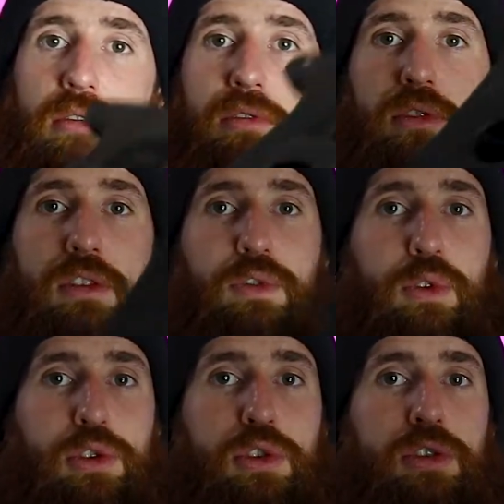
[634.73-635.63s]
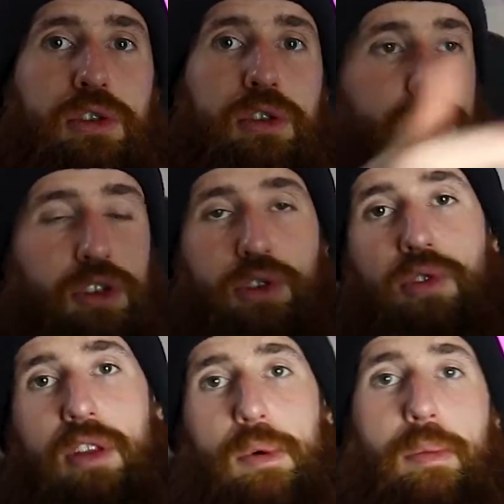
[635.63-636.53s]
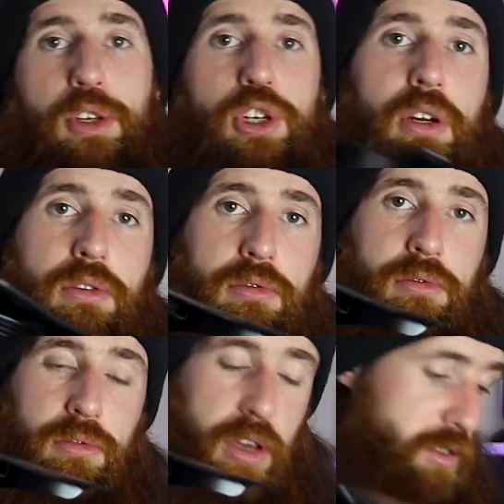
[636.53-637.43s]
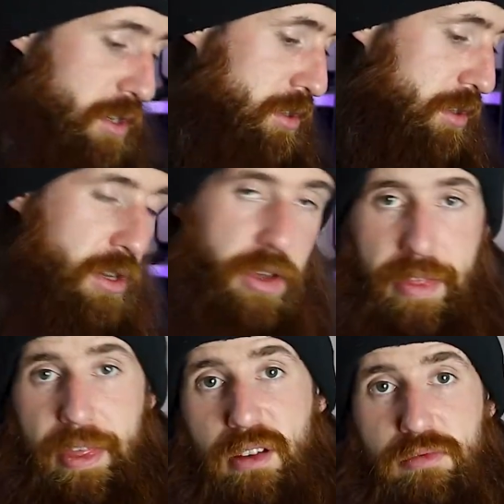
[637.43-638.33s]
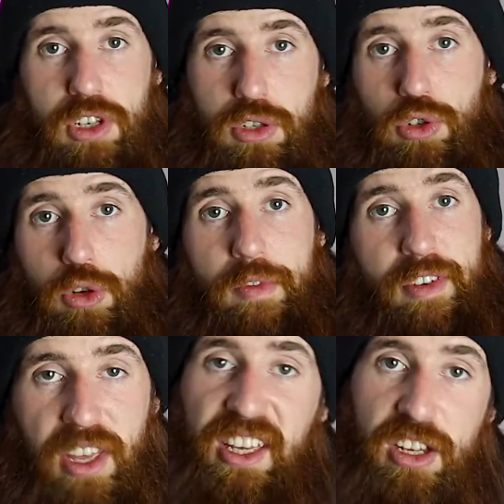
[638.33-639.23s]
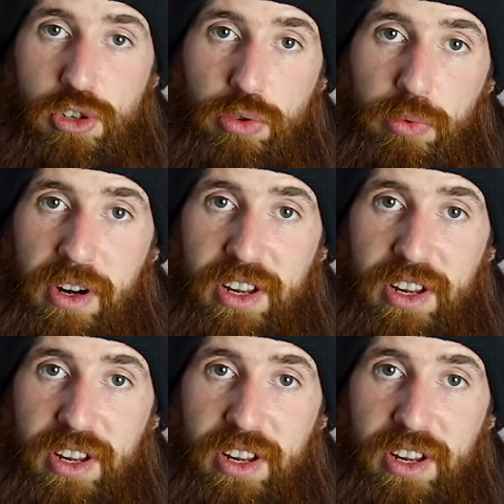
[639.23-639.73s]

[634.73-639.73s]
So these 4 screws just screw into the bottom of the chair as is, and then that sits on top of it, in case you were